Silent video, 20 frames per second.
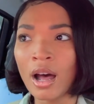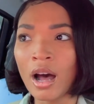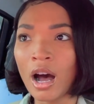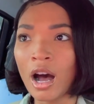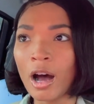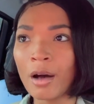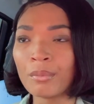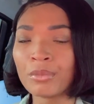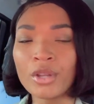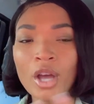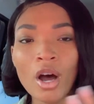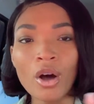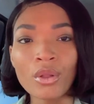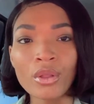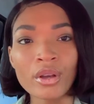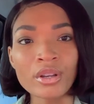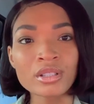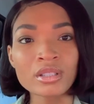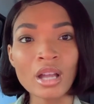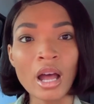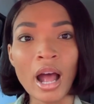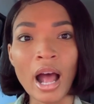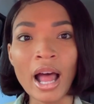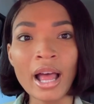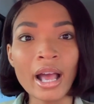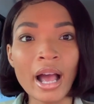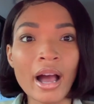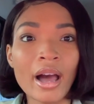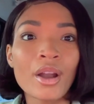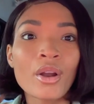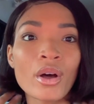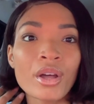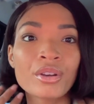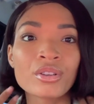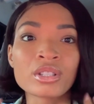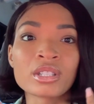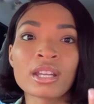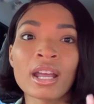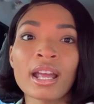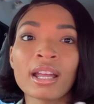Um, no, there's a, I, I don't
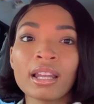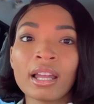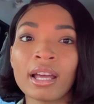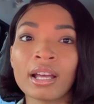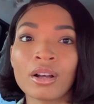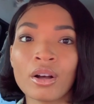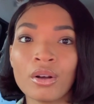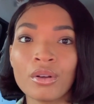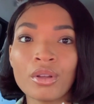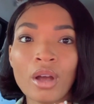understand, like,